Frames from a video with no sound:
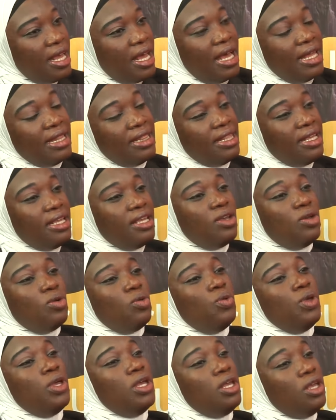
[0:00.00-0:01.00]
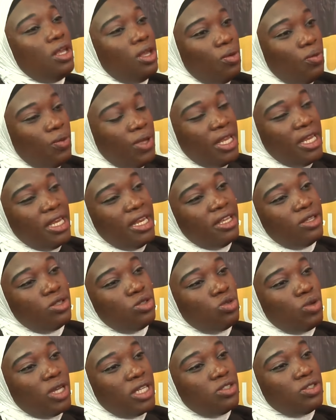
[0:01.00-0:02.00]
I think we, we need
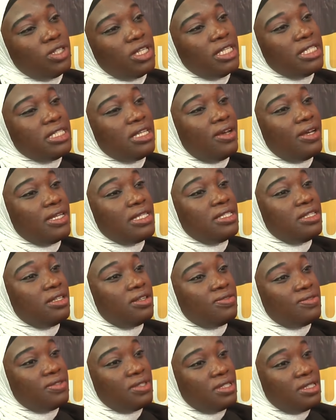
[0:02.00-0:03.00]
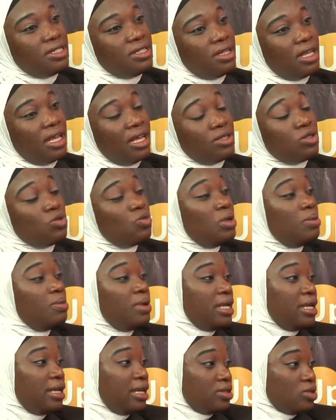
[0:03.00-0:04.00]
to educate ourselves as
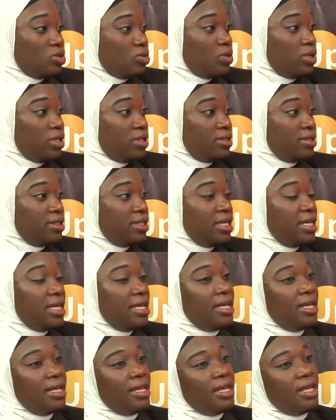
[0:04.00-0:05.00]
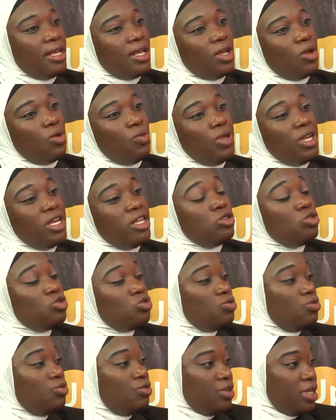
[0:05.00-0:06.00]
women as well. Mm. We need
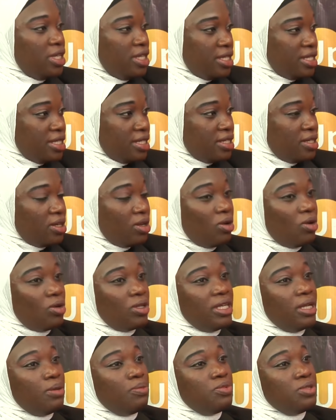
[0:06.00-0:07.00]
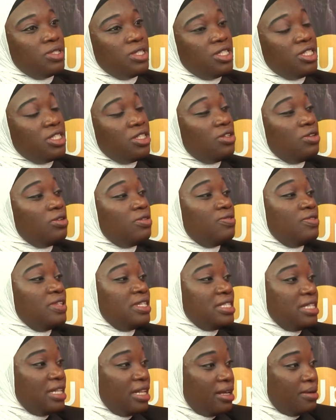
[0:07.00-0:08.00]
to read on the position of
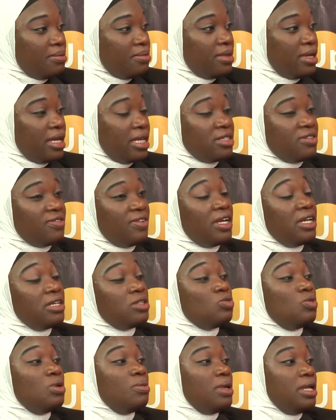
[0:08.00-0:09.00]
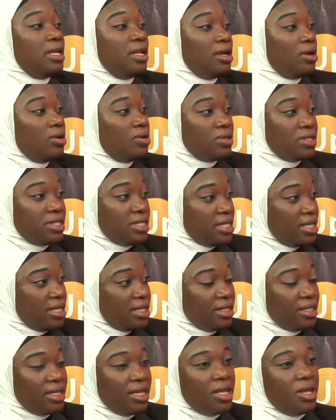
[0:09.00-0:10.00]
Islam as far as women are
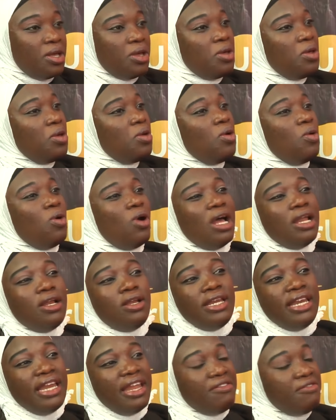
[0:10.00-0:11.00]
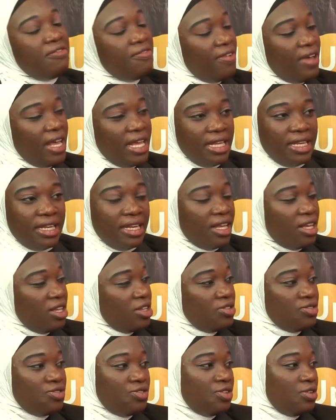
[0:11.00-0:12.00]
concerned. Never in the
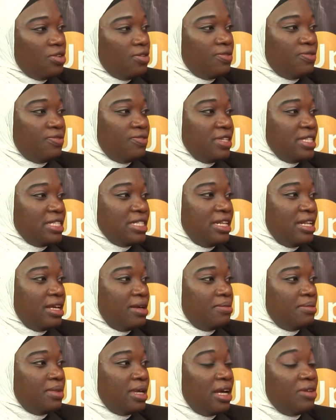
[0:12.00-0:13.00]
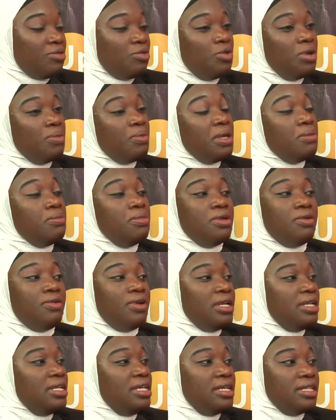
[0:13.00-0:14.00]
history of Islam have women been
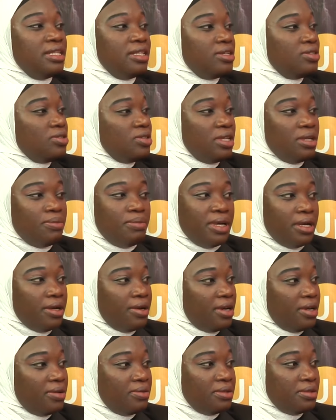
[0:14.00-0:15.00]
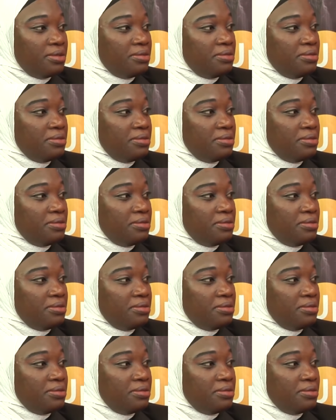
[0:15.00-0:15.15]
relegated to the background